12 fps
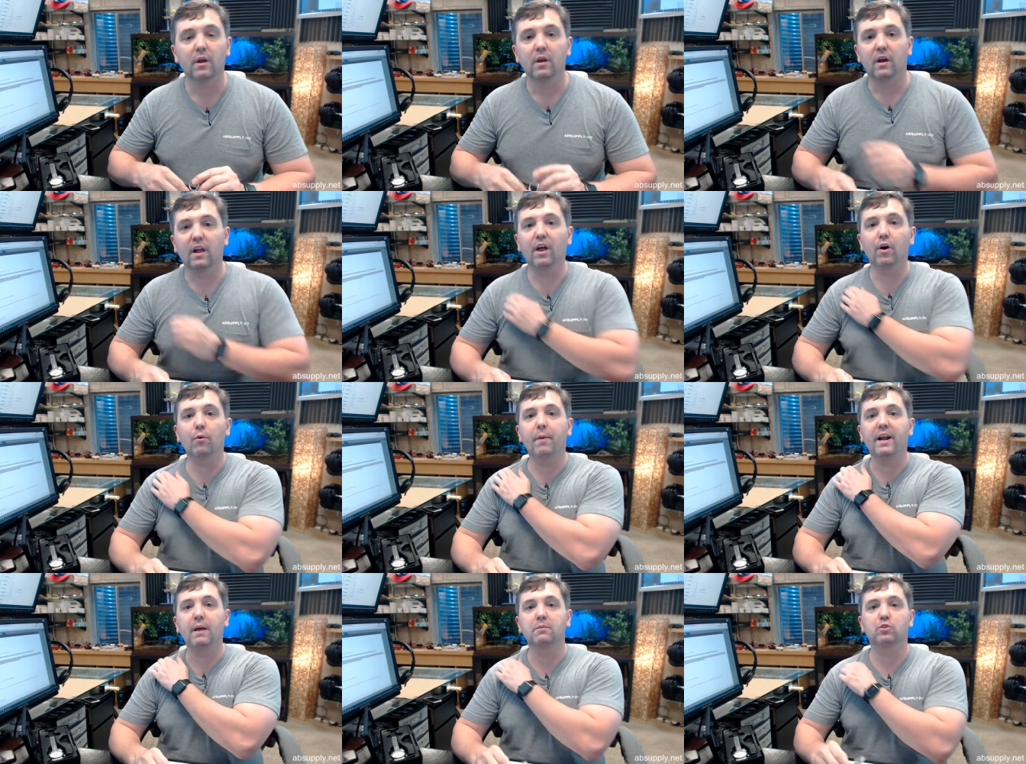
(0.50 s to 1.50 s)
Hello,
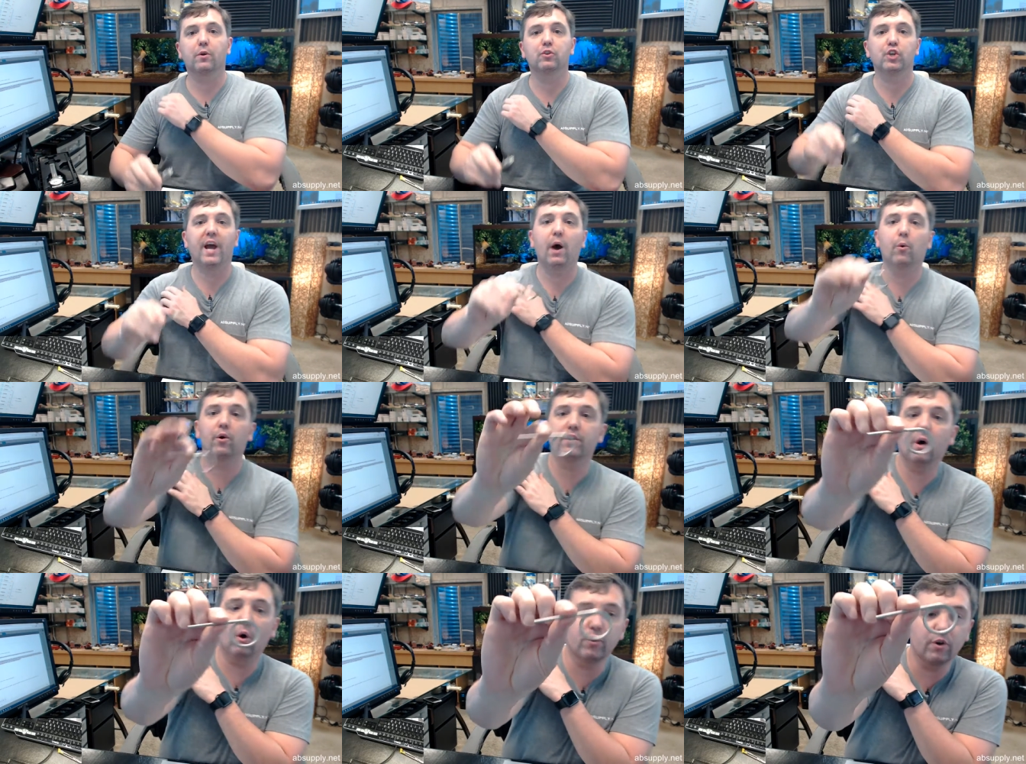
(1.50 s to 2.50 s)
my name is Rich
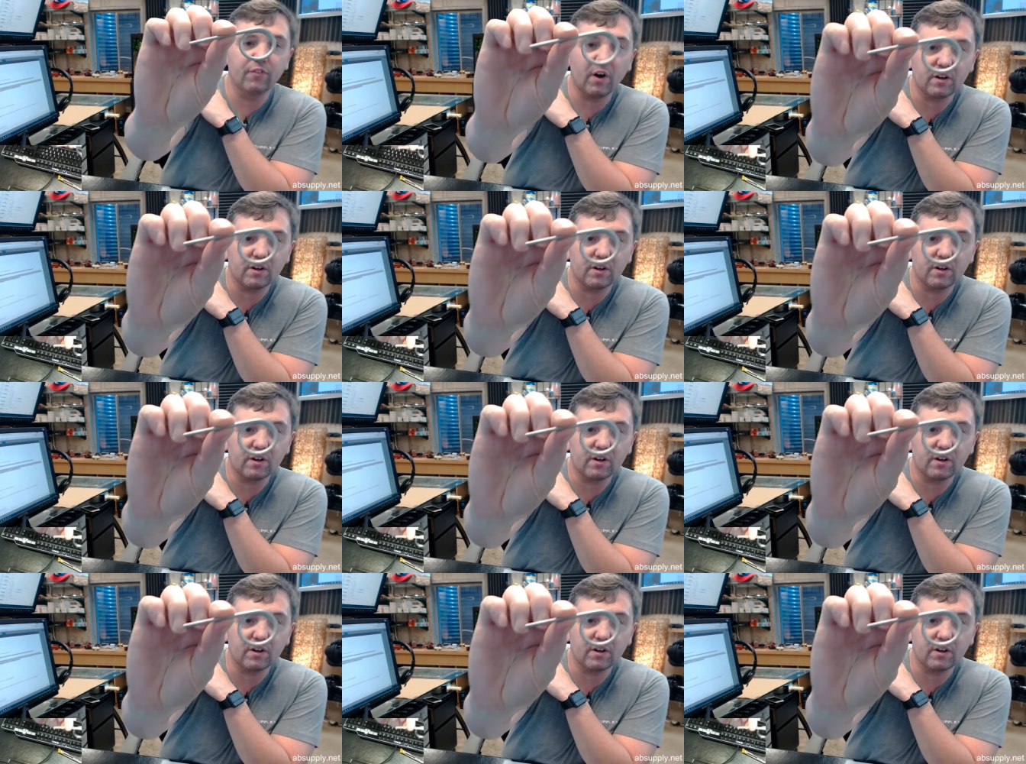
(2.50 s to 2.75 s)
Howard, owner of